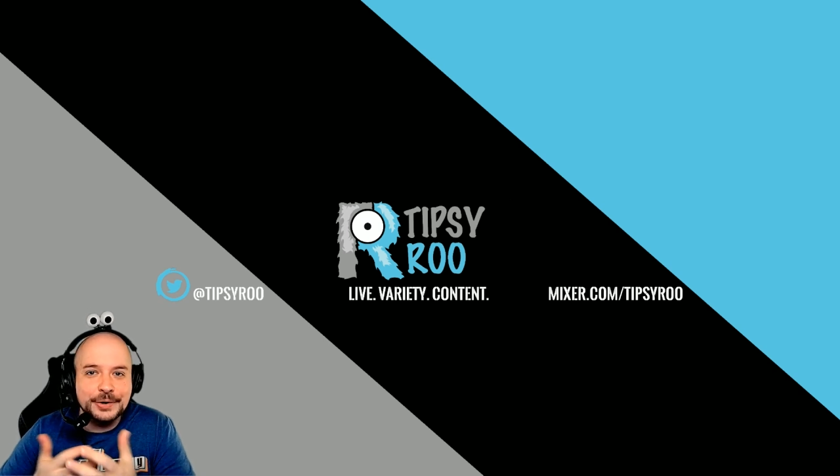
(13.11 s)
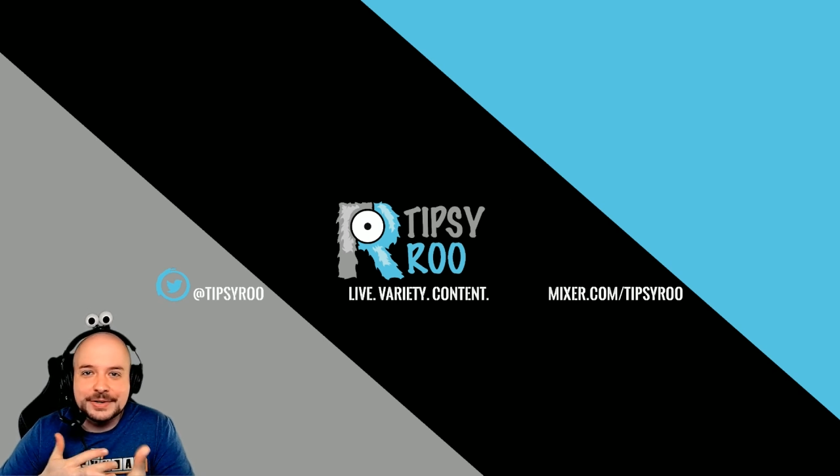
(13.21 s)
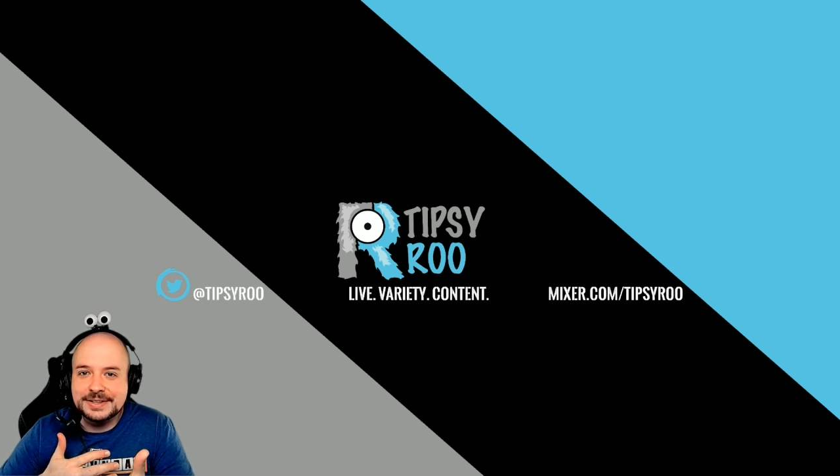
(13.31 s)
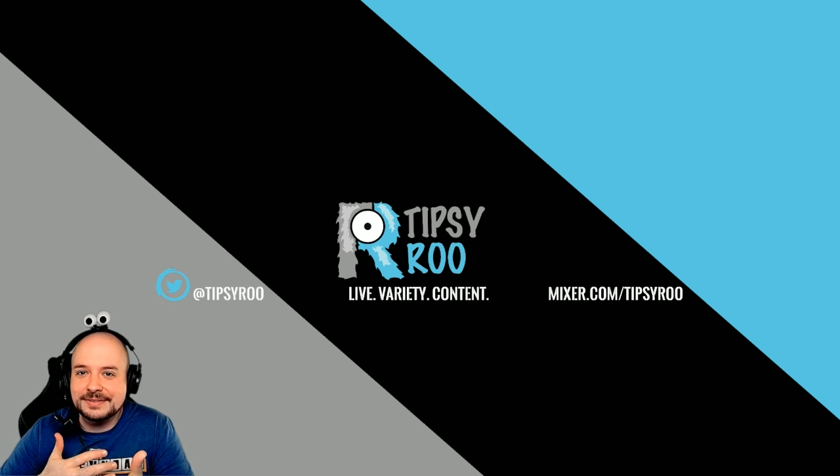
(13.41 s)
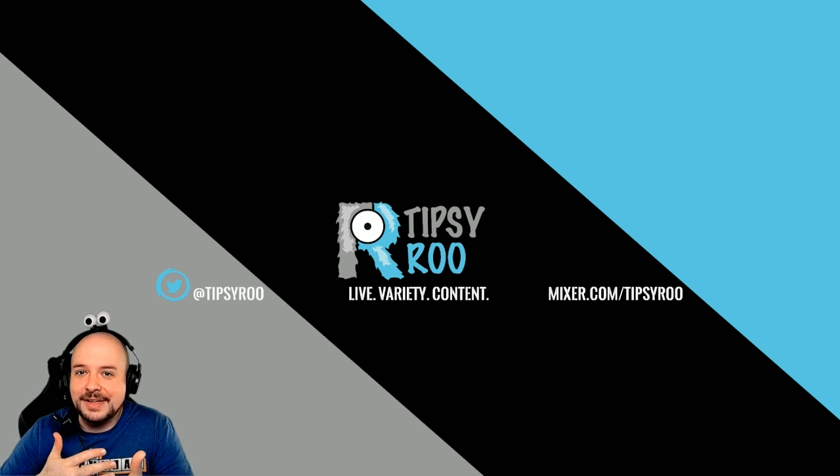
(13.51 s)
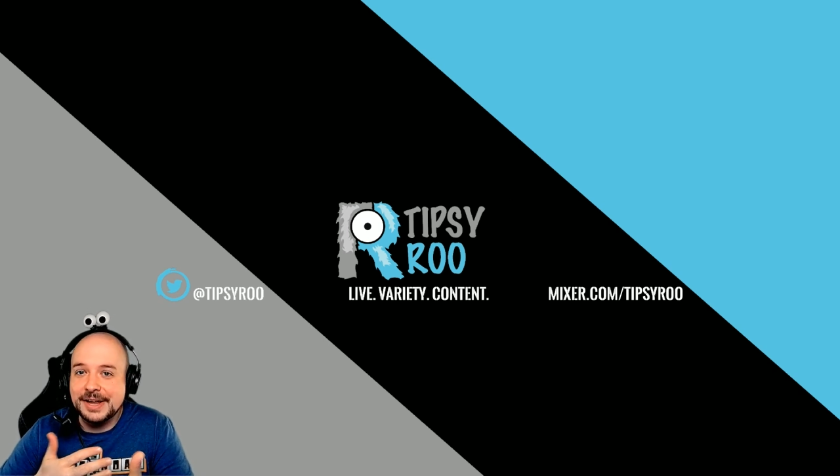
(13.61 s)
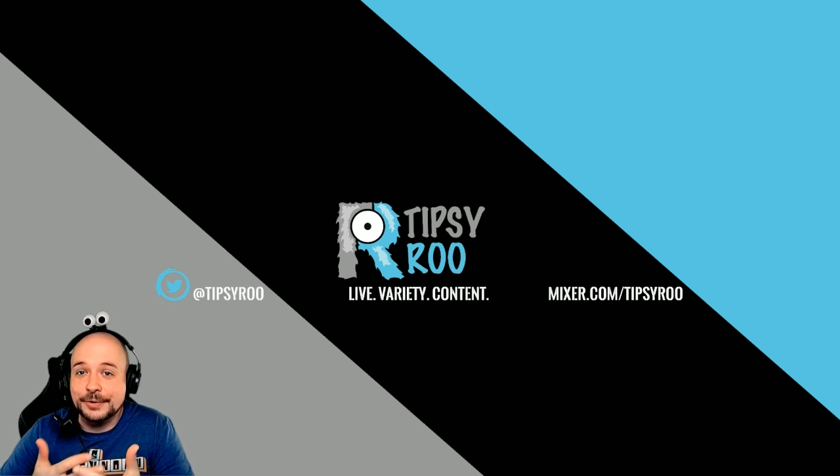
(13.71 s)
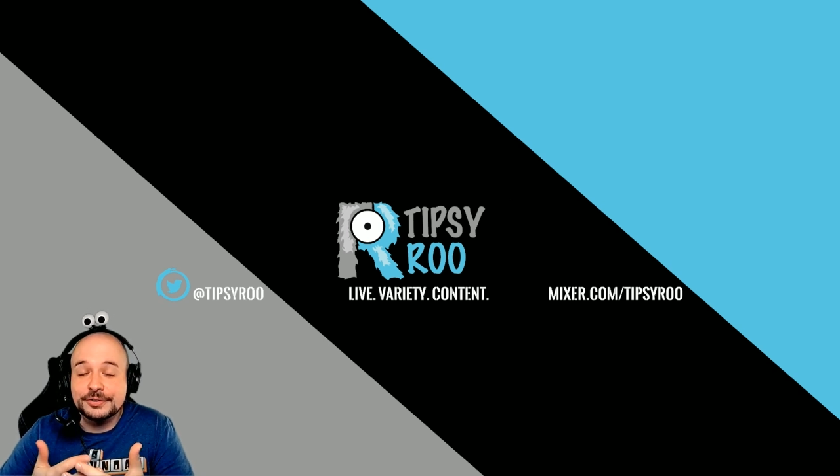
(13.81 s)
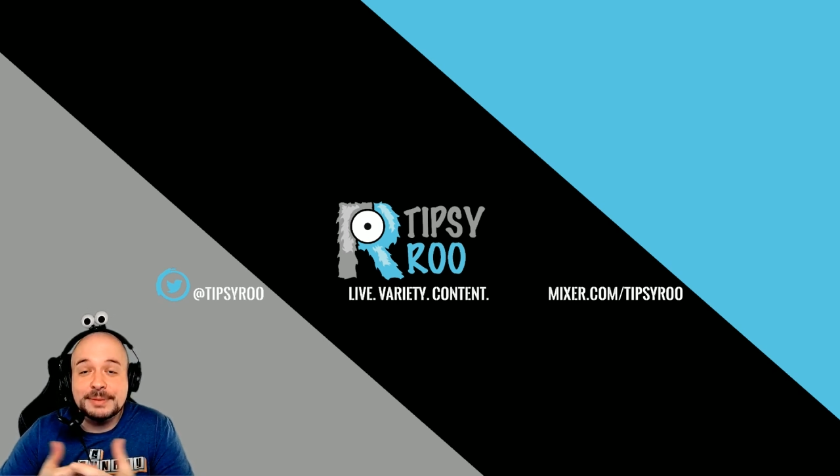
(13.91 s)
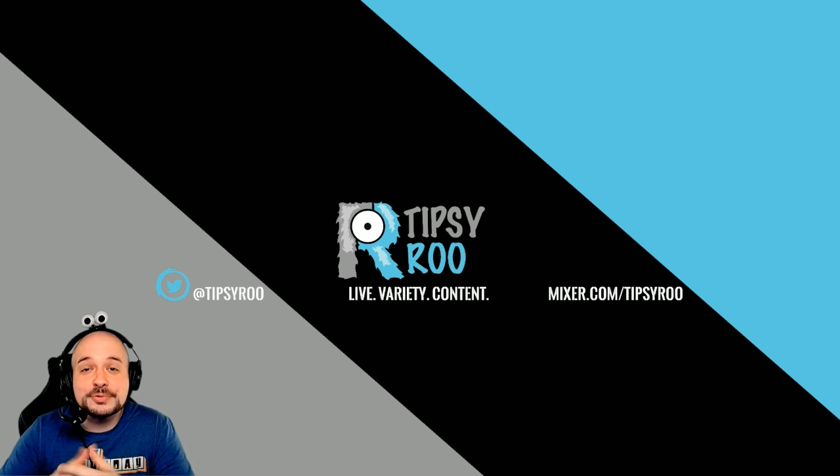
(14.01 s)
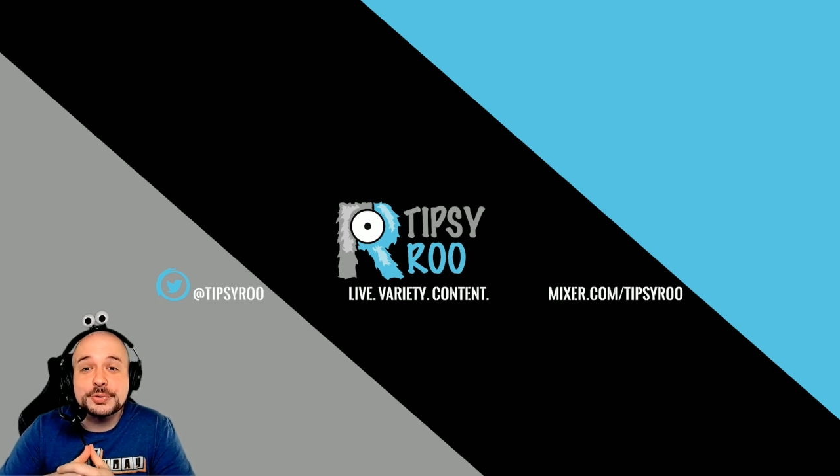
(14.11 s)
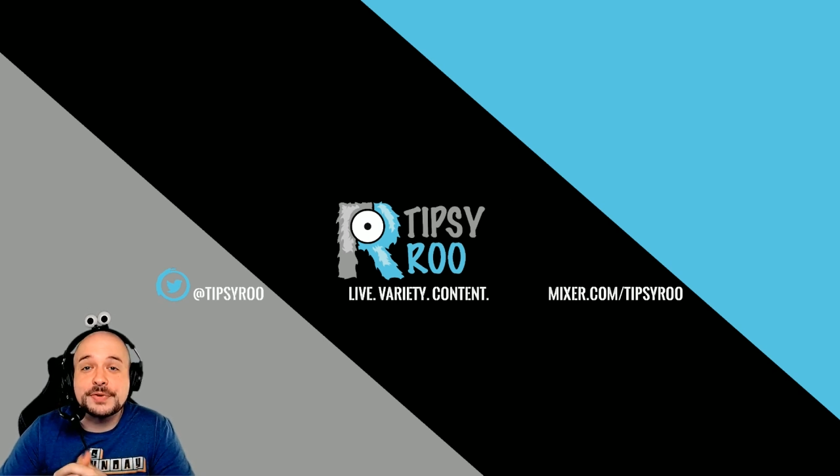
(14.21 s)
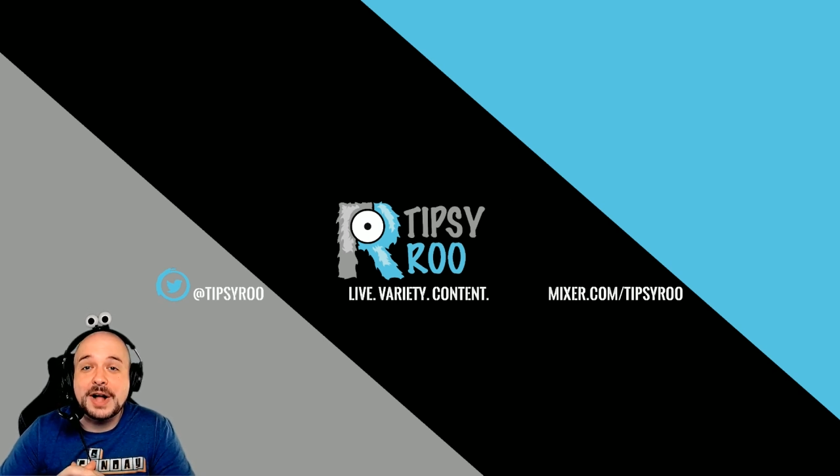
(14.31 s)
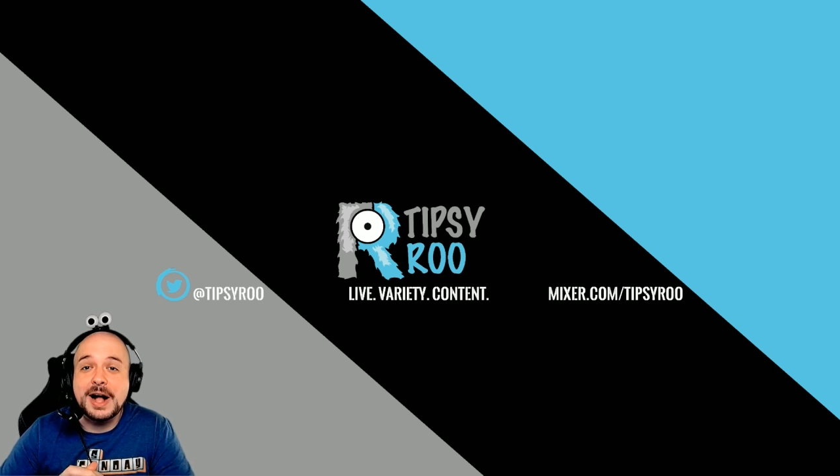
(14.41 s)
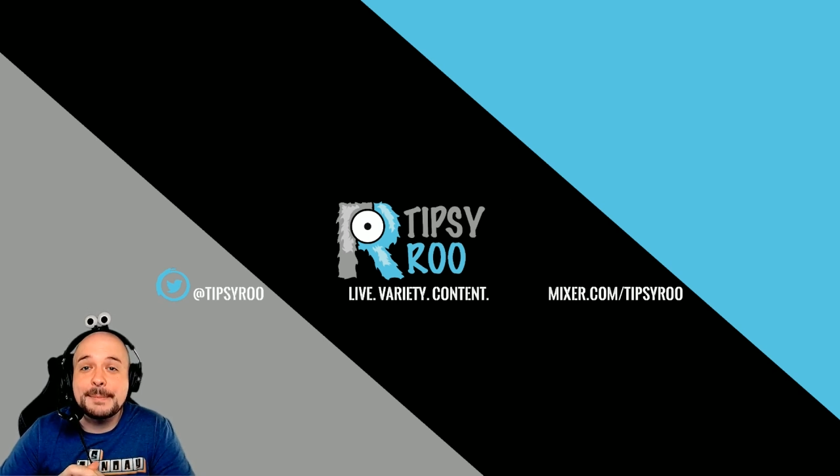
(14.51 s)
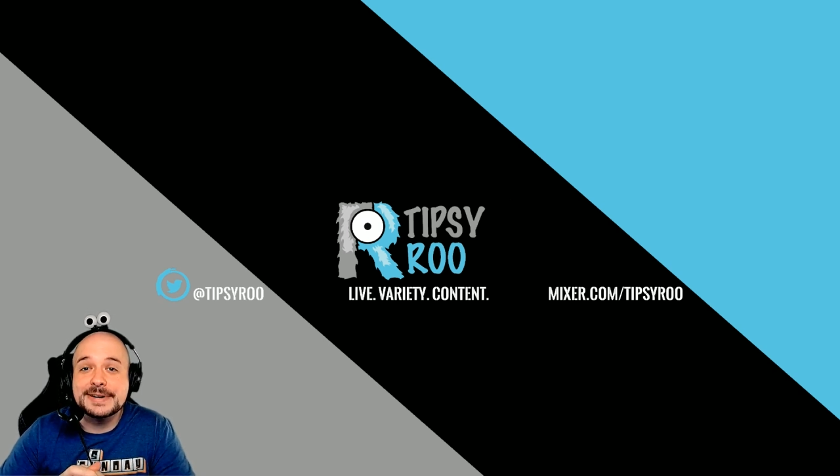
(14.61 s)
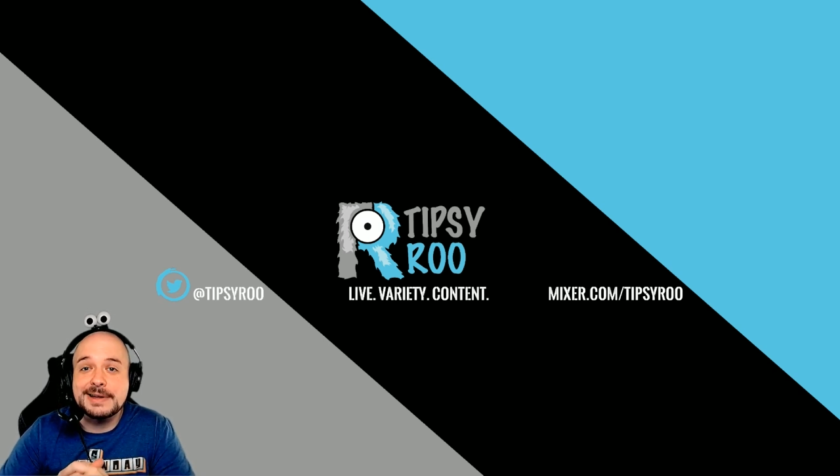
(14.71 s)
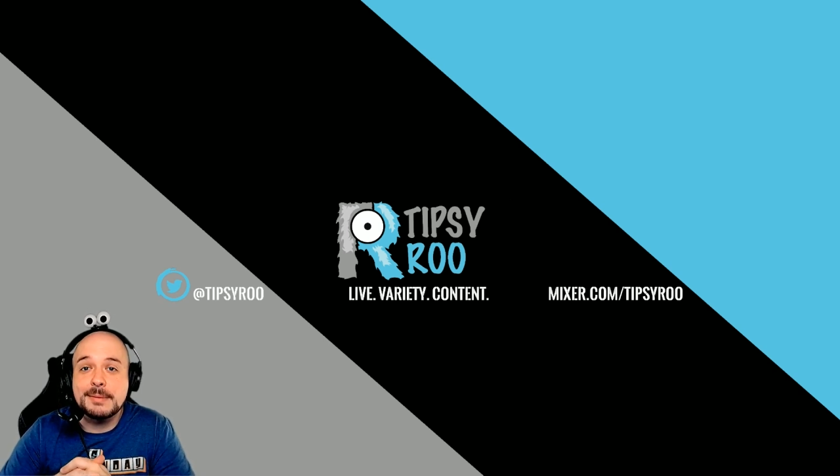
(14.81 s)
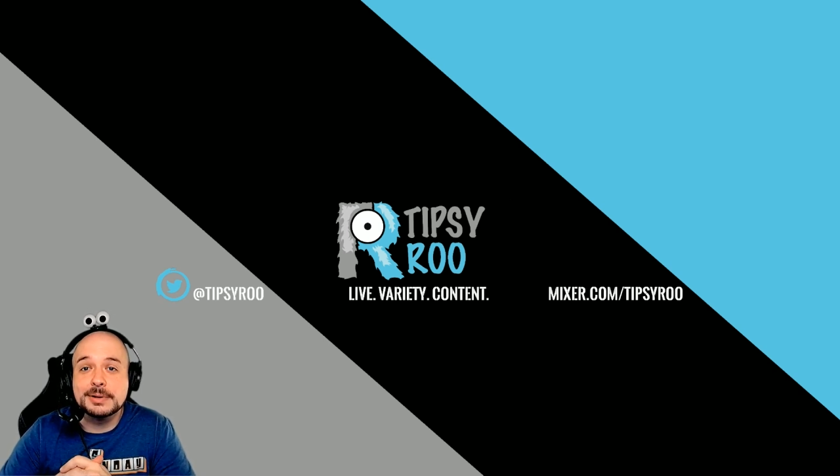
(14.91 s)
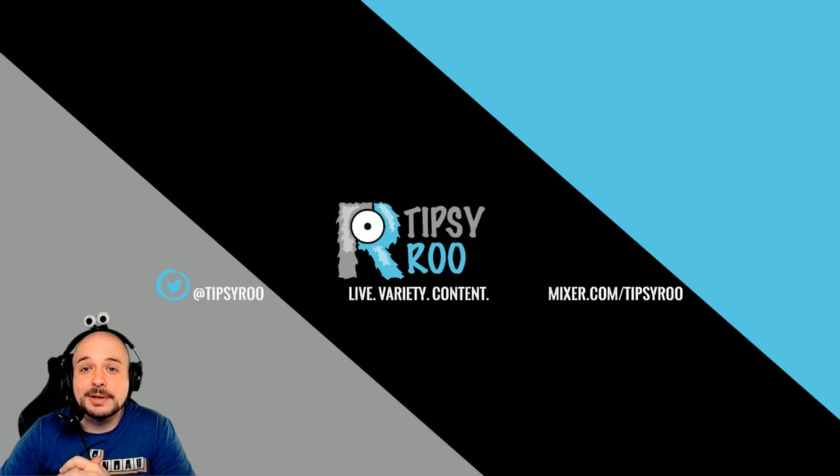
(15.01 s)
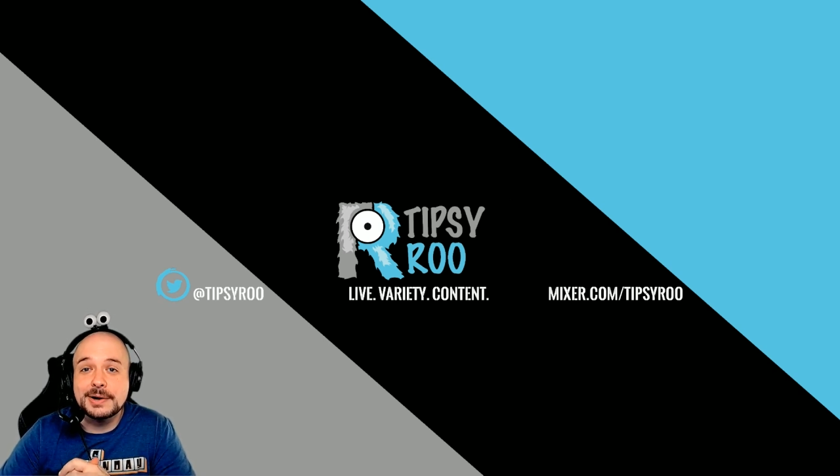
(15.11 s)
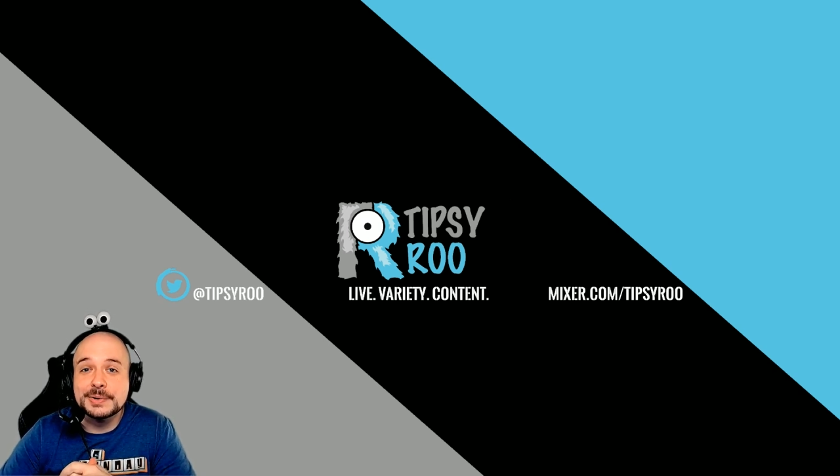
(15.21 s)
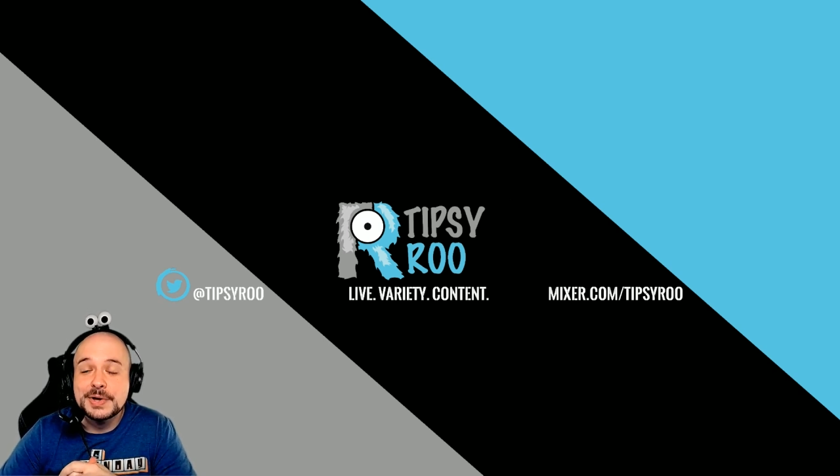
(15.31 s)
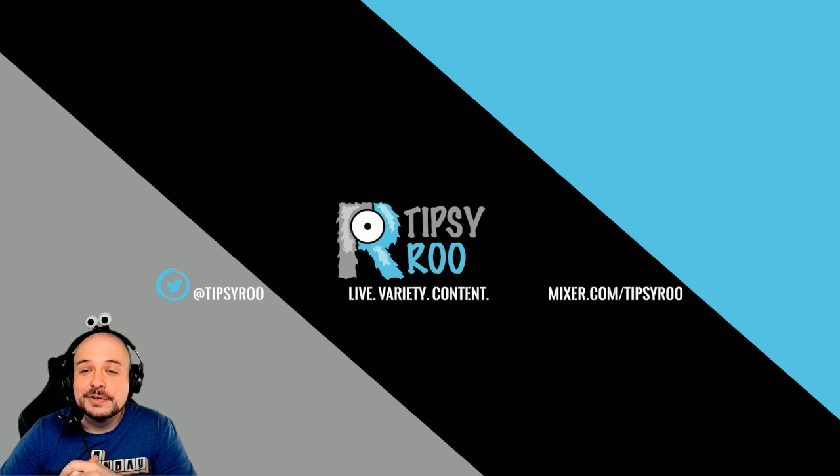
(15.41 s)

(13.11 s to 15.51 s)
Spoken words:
or a dislike or some sort of comment down below